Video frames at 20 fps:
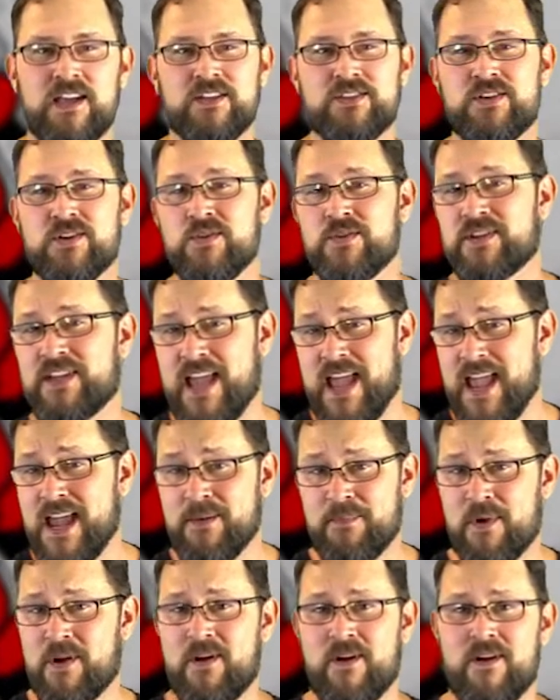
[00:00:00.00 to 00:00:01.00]
tune
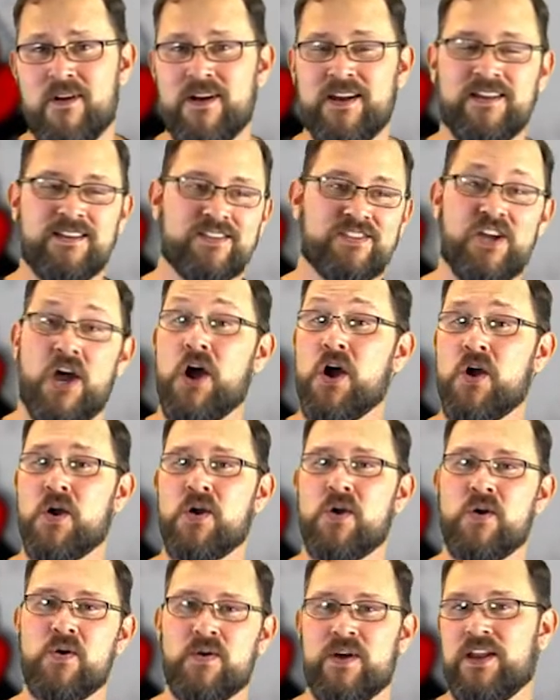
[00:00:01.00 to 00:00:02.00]
camber and
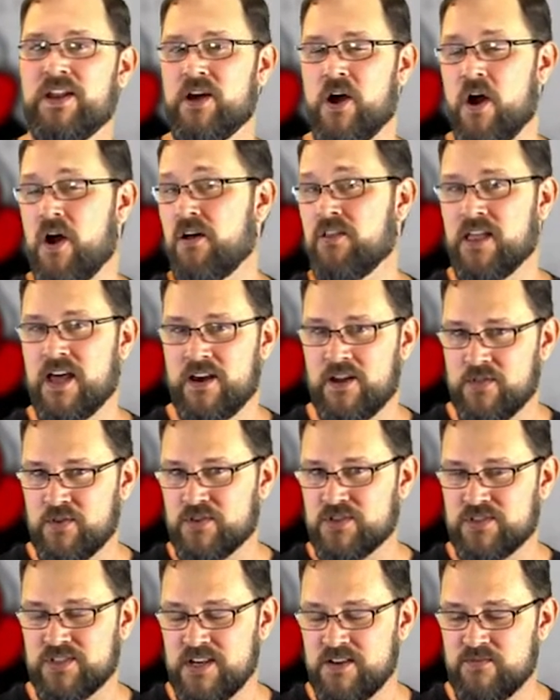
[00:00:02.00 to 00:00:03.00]
tow and all that other
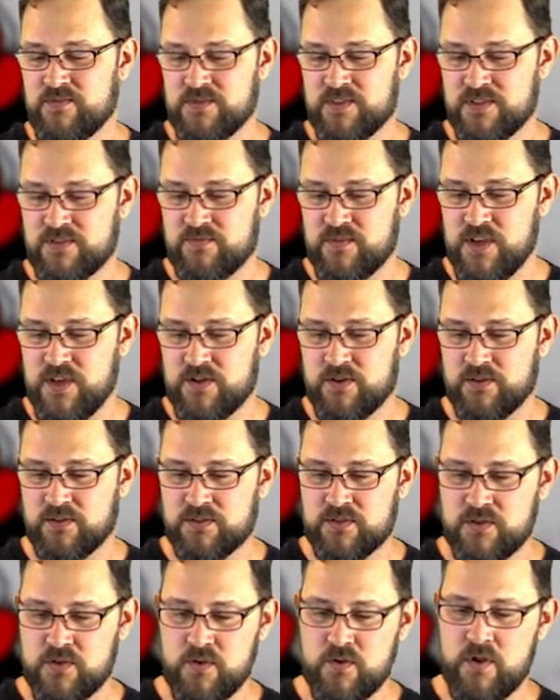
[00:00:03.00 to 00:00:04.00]
stuff with this vehicle
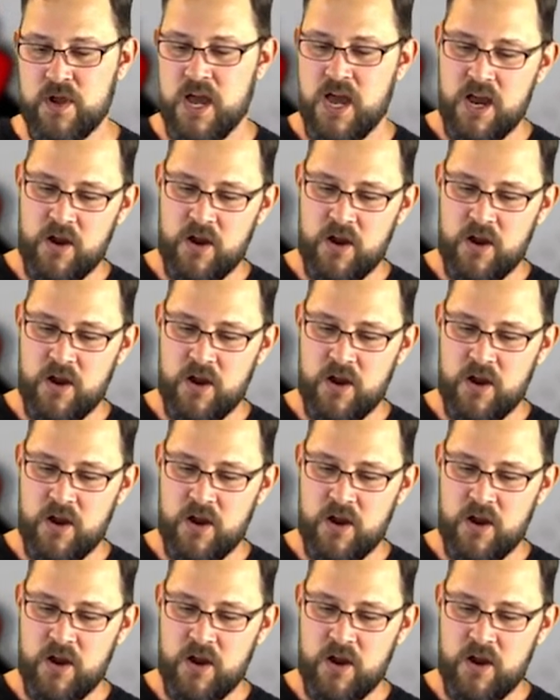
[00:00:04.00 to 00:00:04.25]
too,